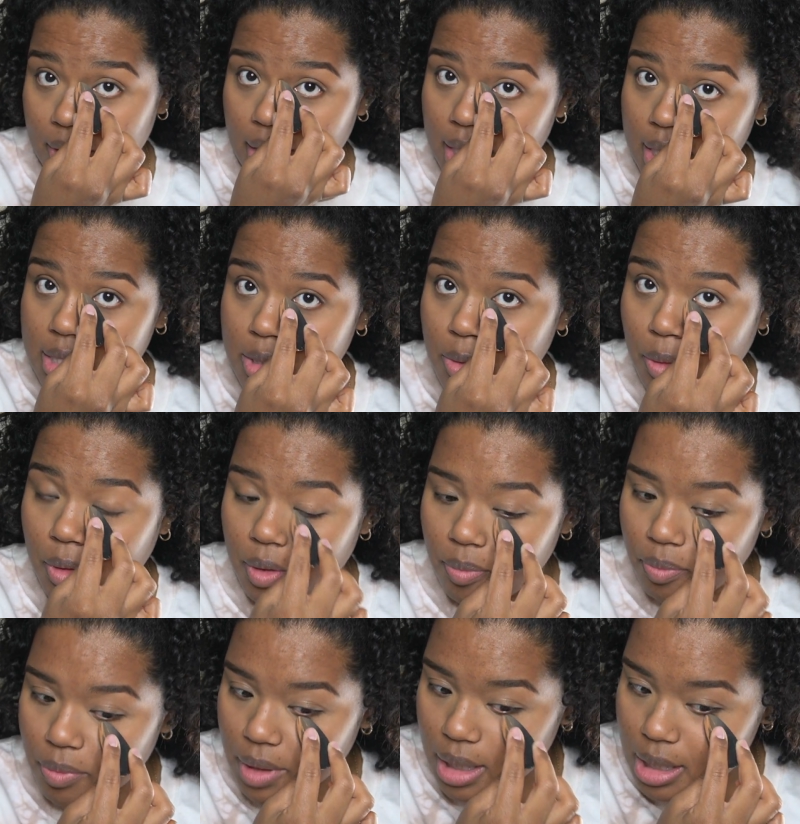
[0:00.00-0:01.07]
it's cool.
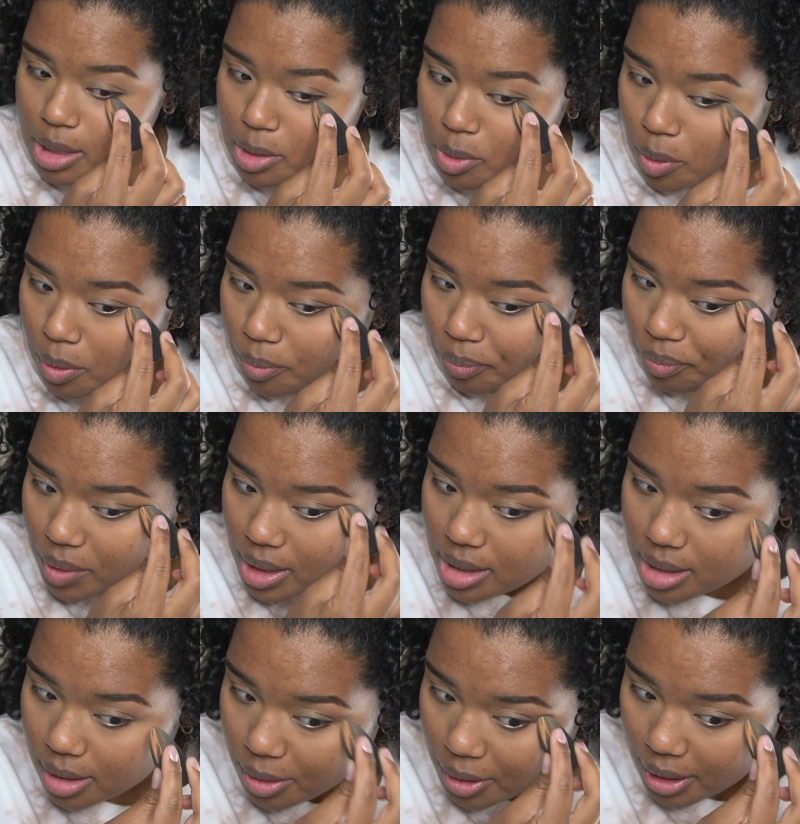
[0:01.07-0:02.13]
It's cool. It's
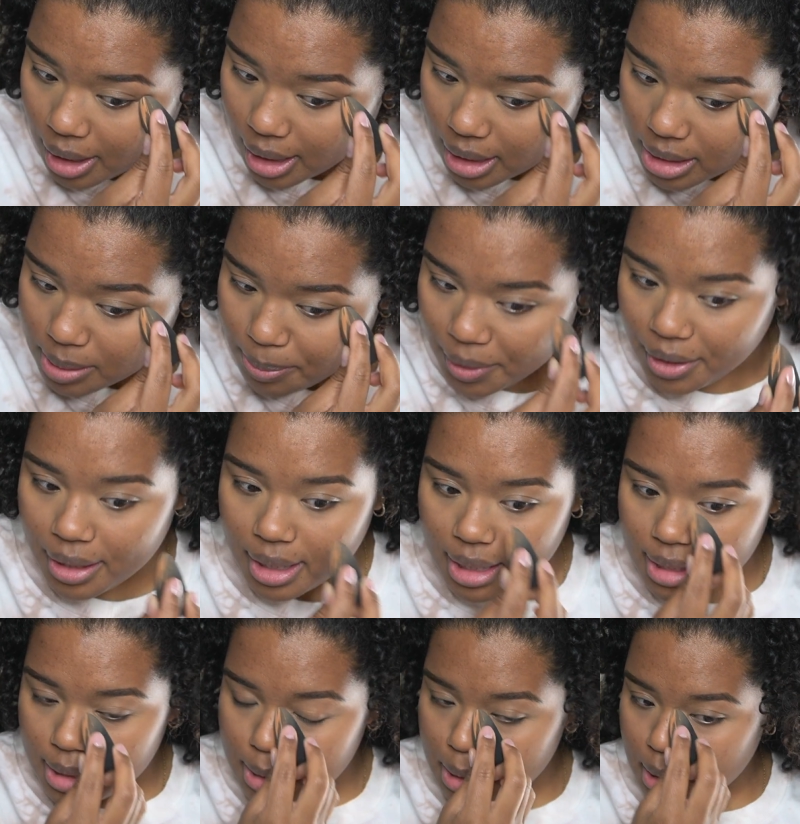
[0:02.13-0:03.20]
a learning
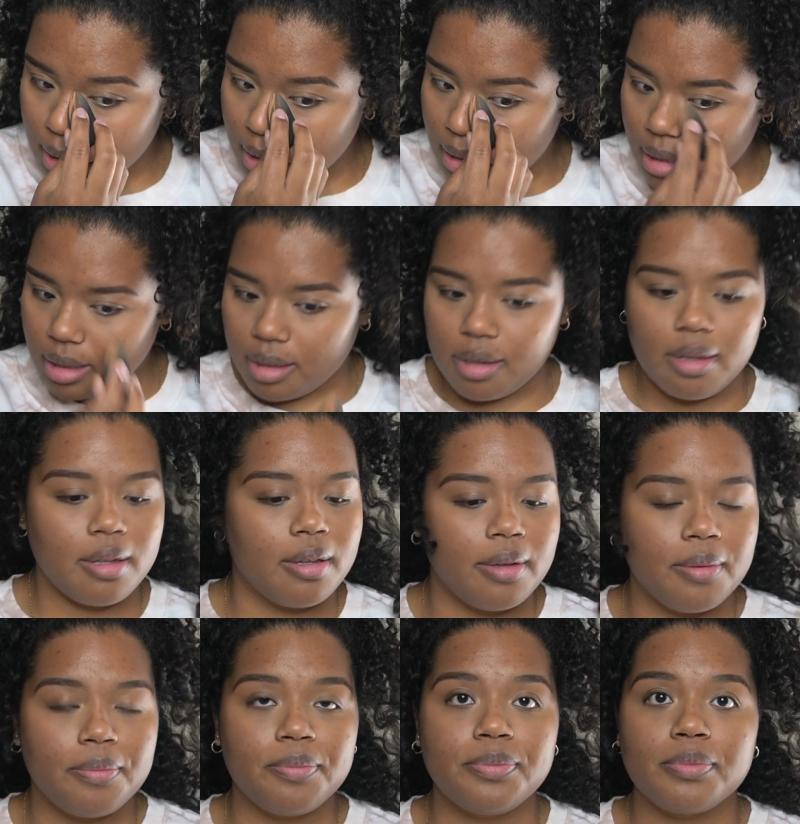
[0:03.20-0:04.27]
experience.
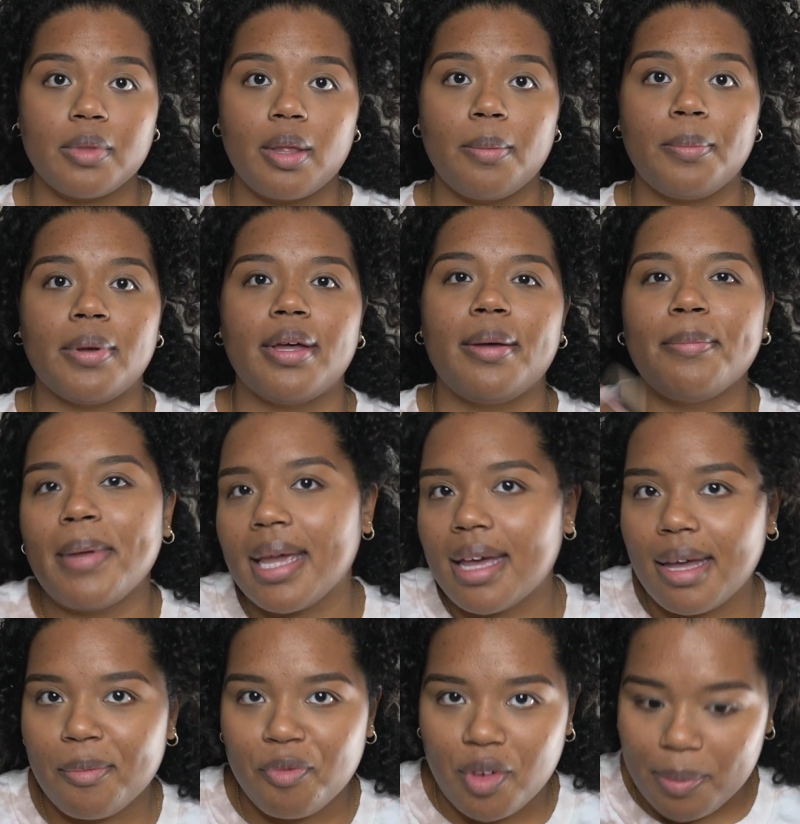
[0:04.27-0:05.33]
But
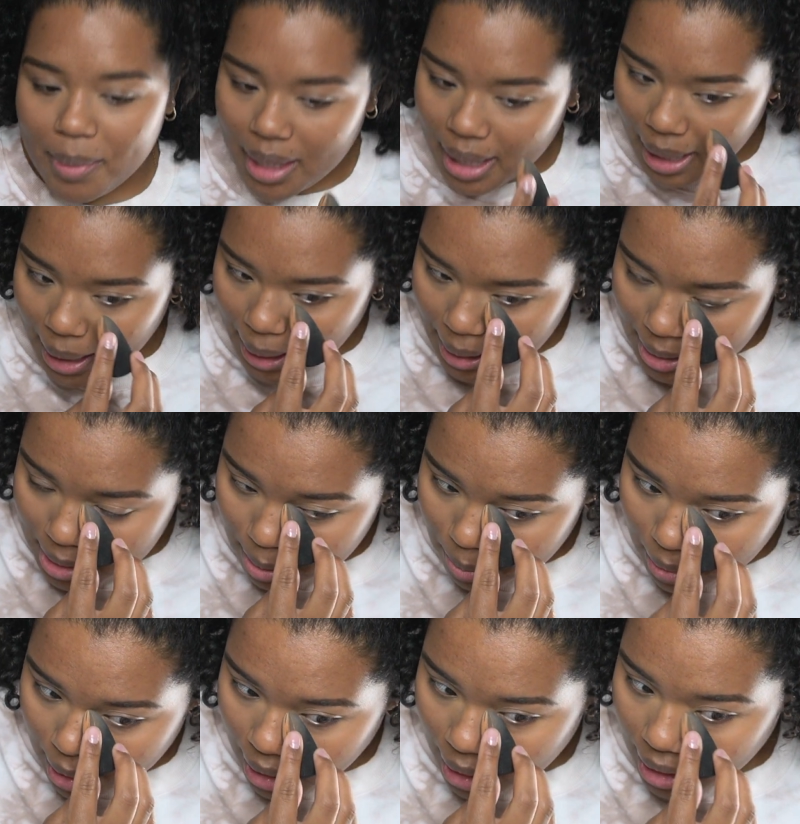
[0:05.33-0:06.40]
makeup for me is
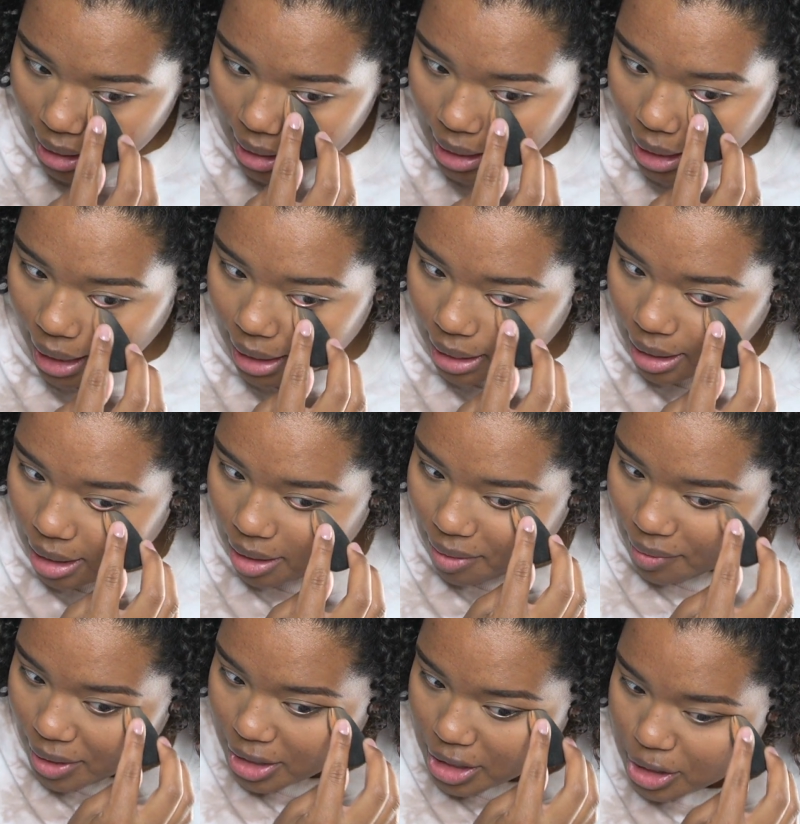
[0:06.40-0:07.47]
something that I
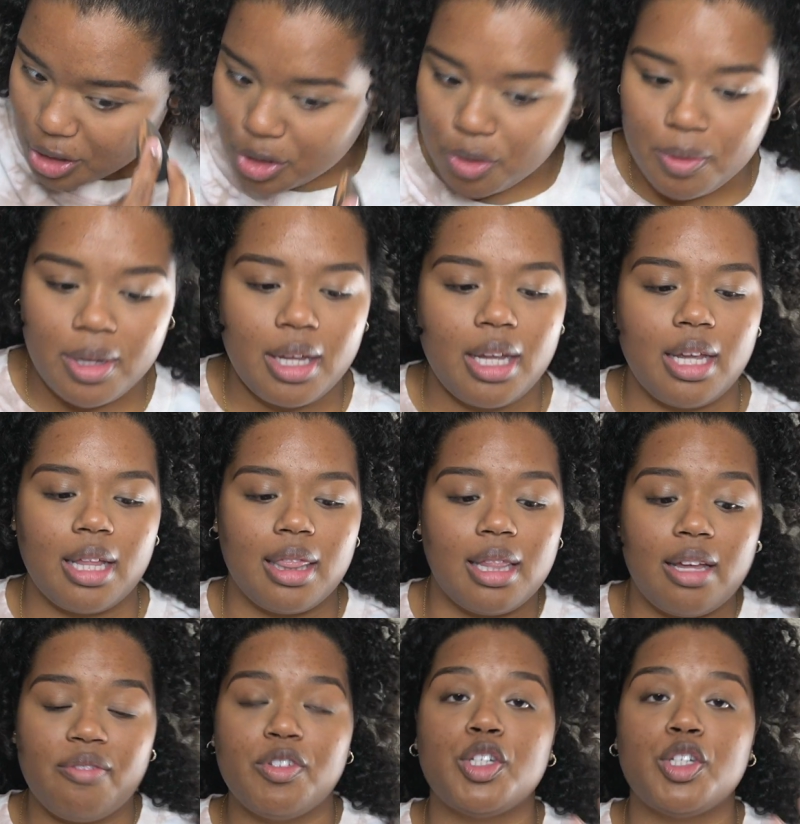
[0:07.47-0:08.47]
love. I just love